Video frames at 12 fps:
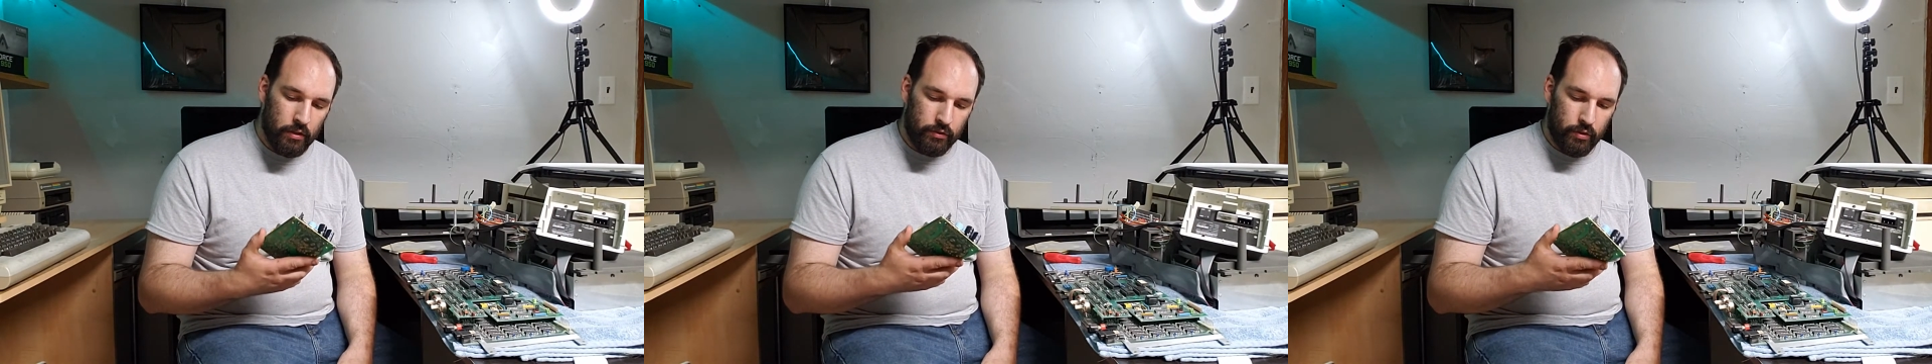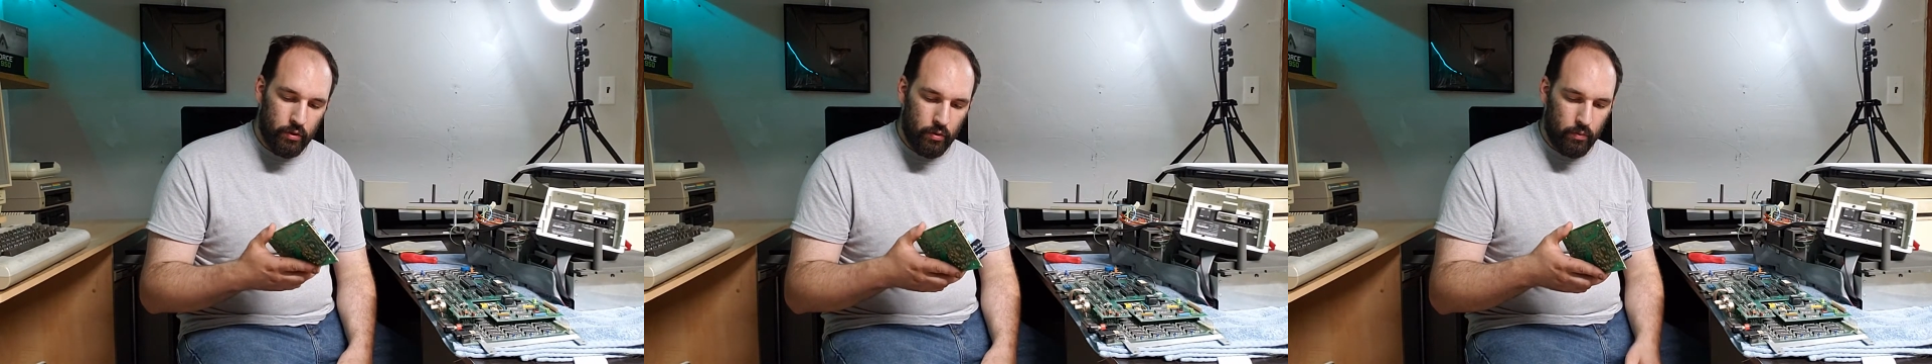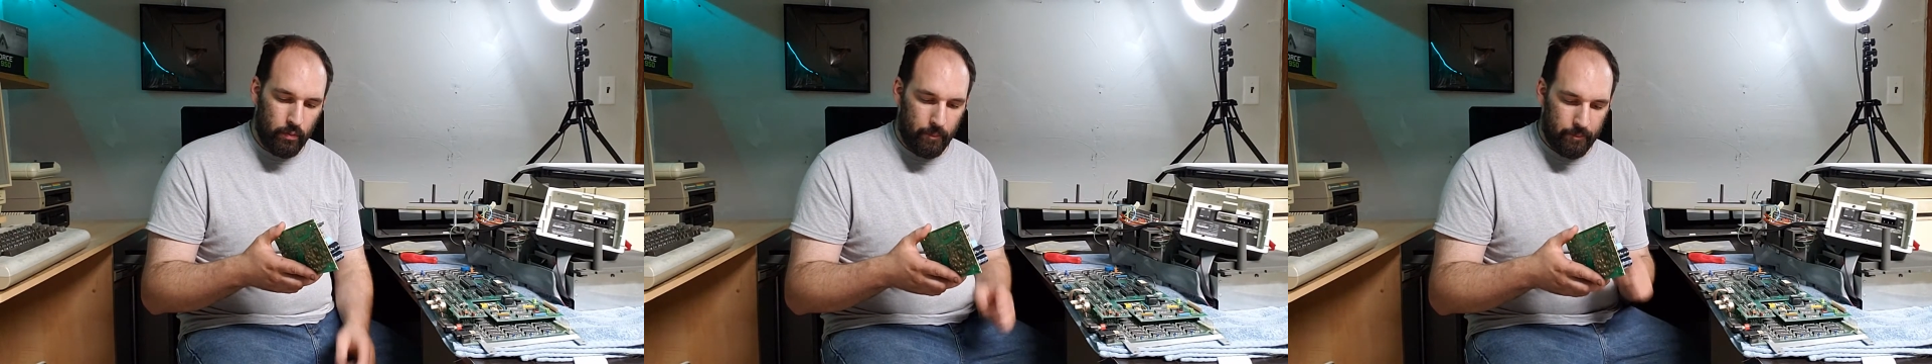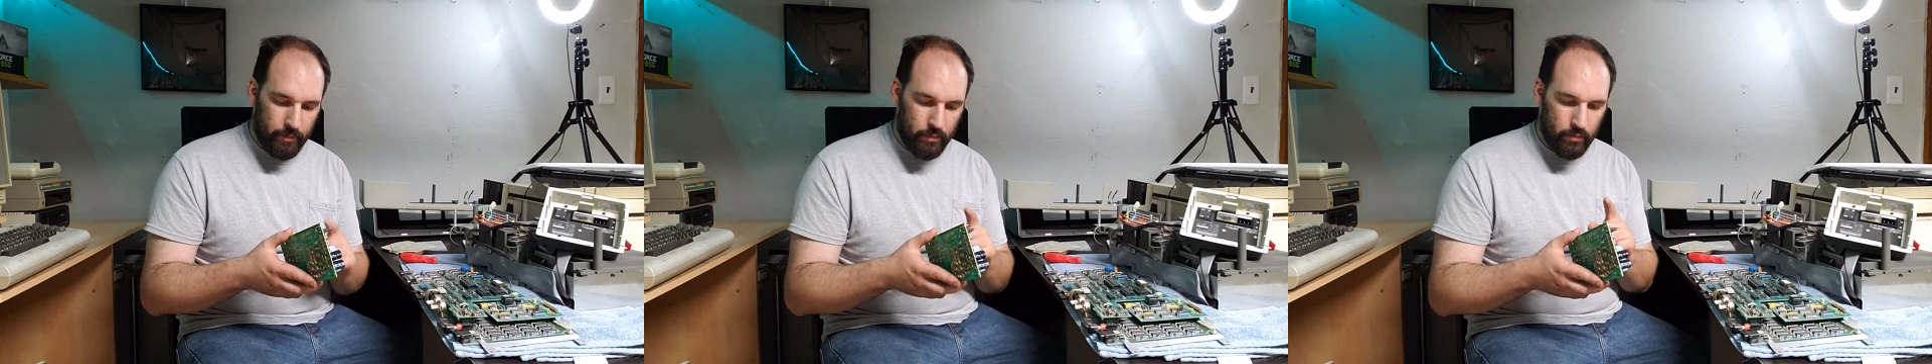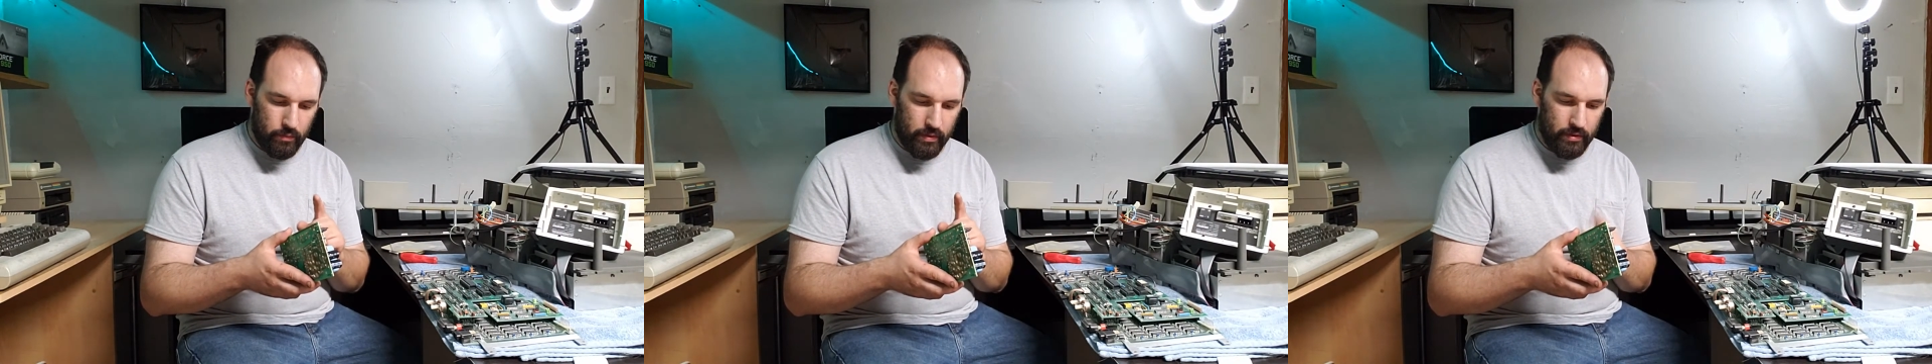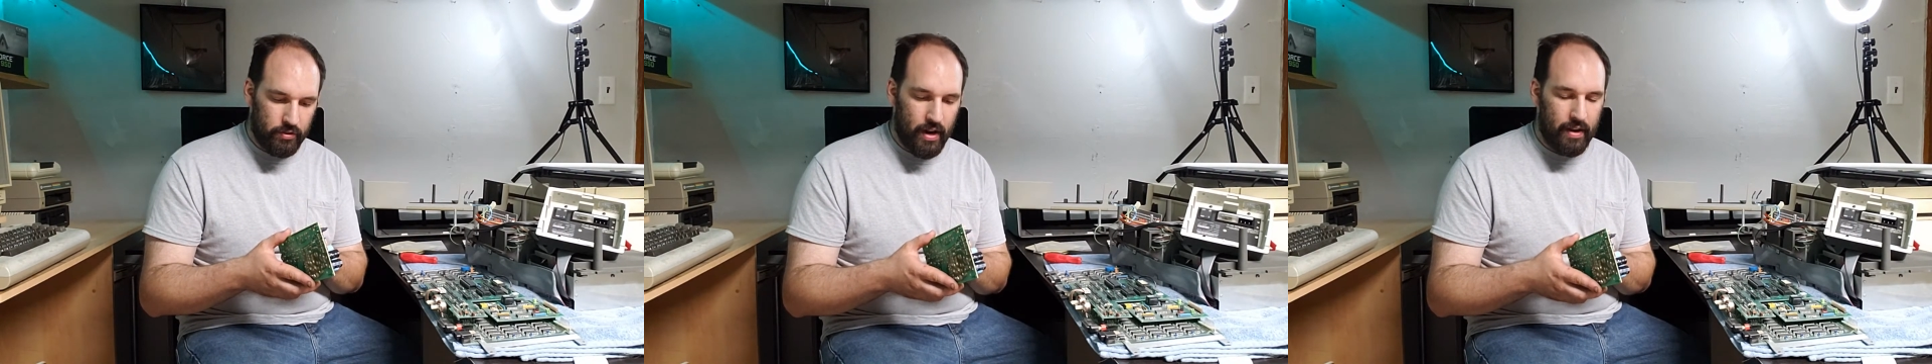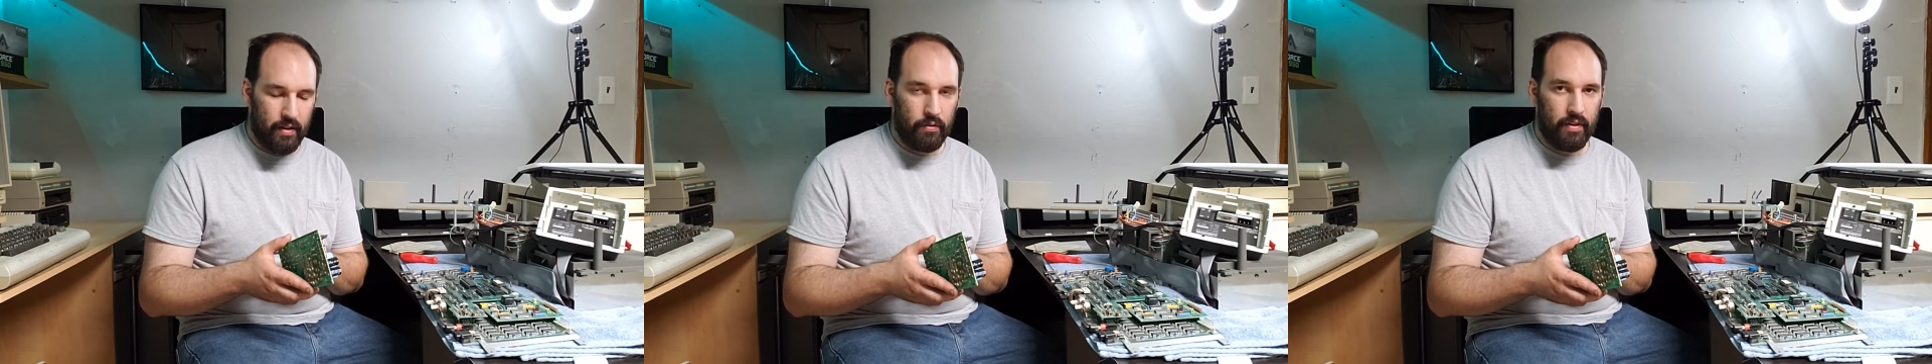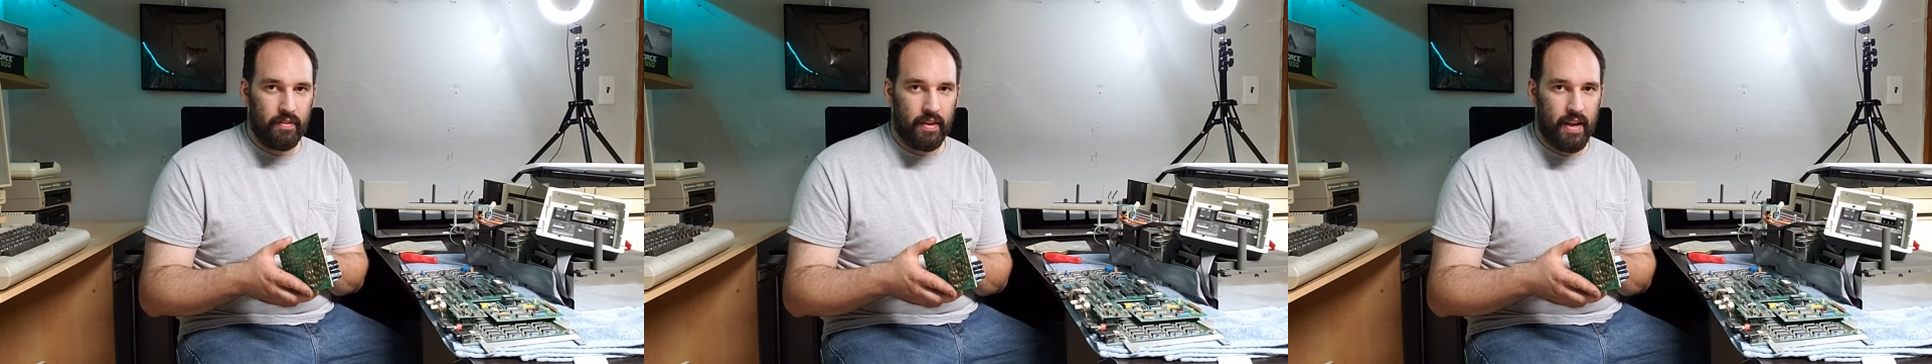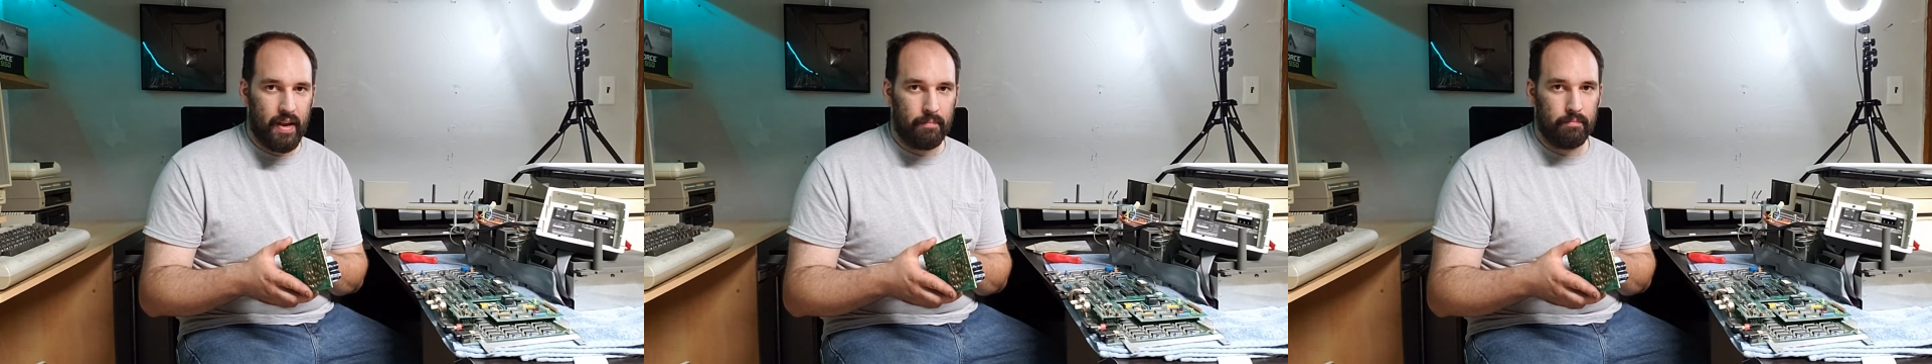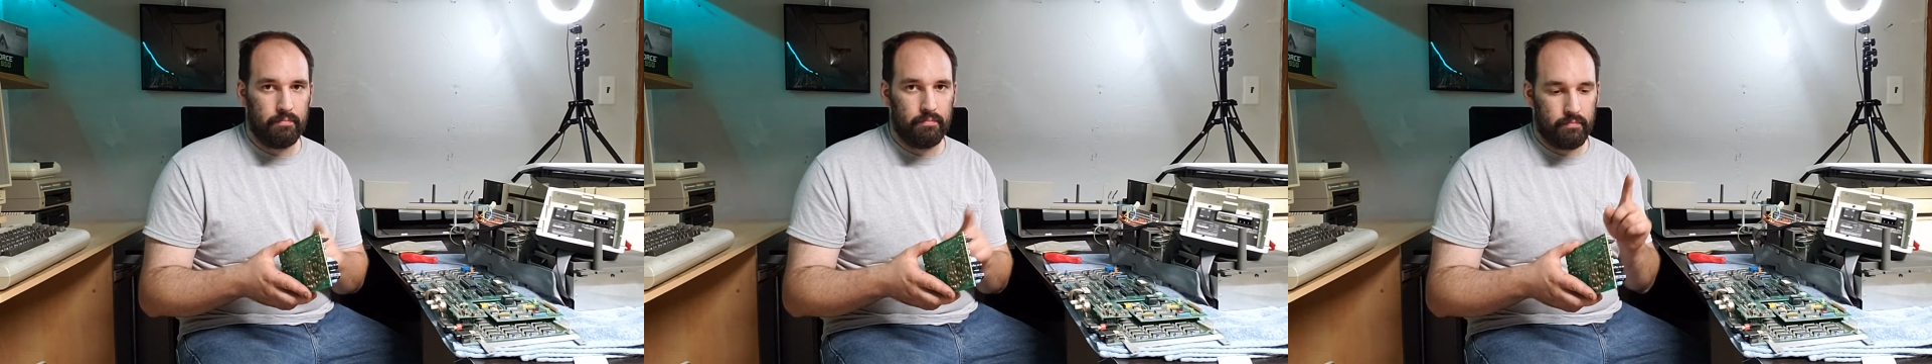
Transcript: So with this cracking RIFA cap